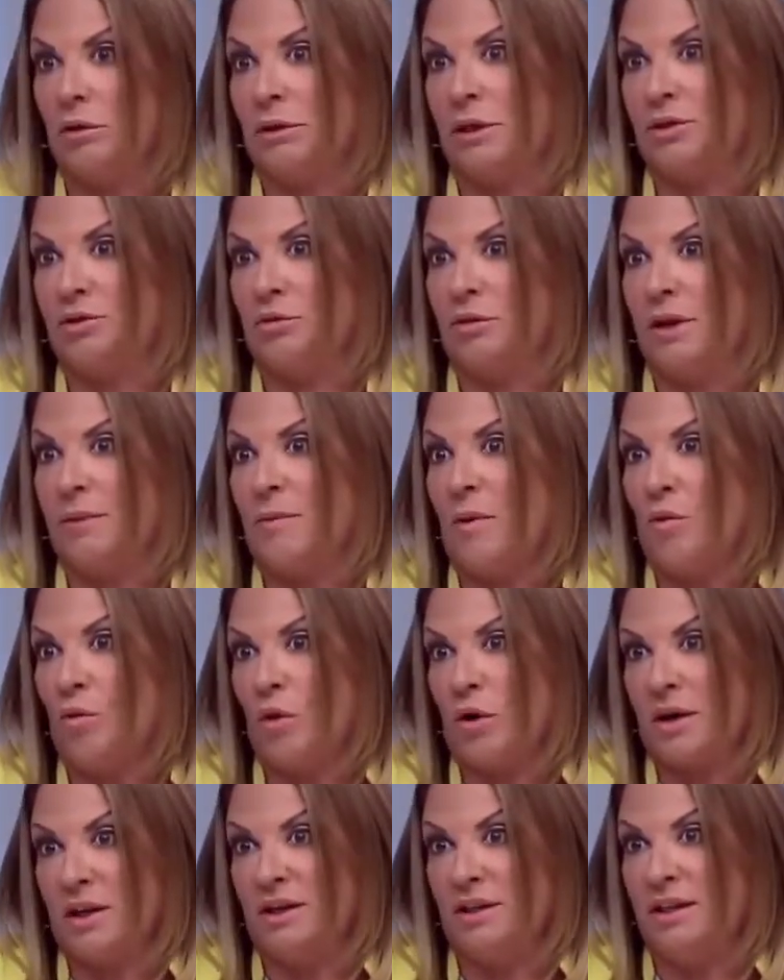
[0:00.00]
unless you keep on
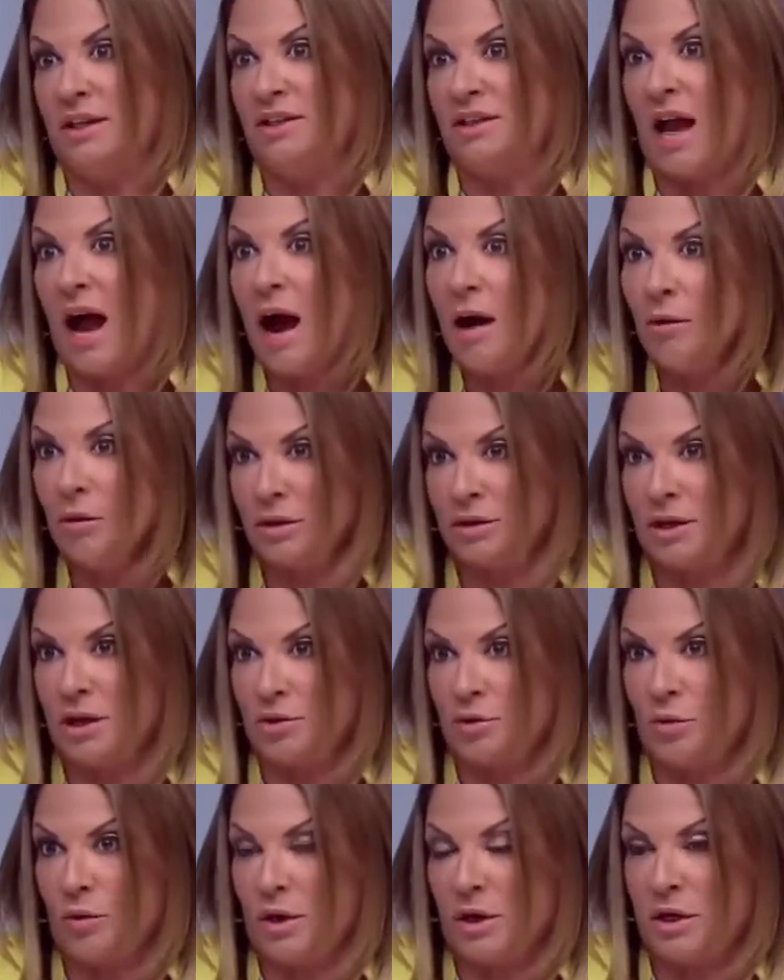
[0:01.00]
working these hours that
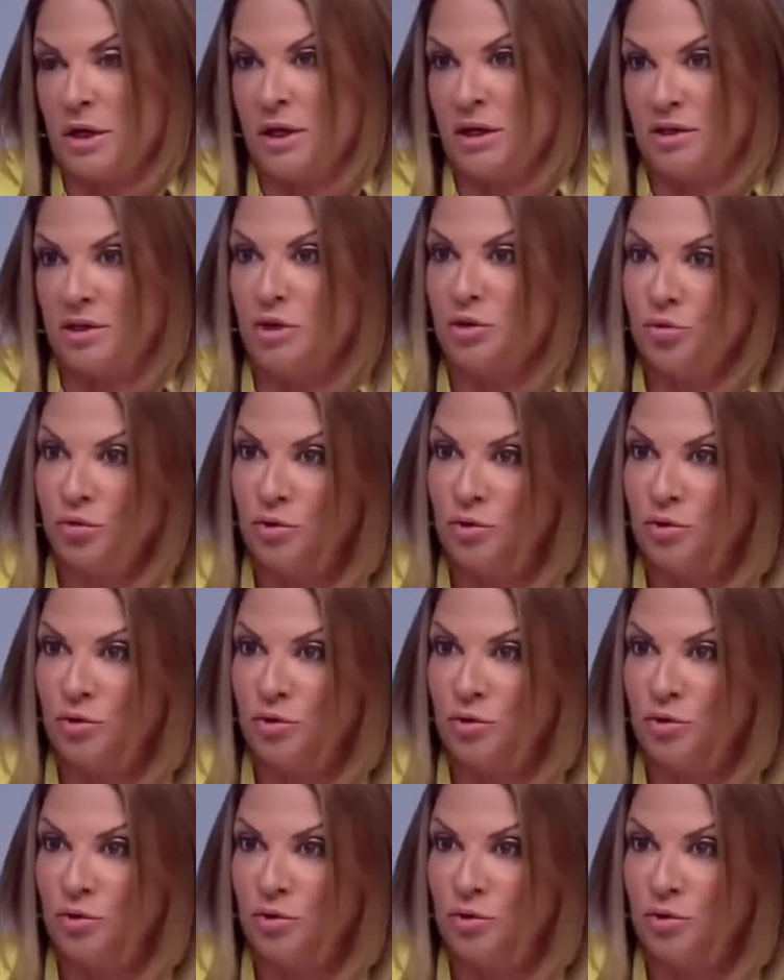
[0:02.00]
you're working. Is it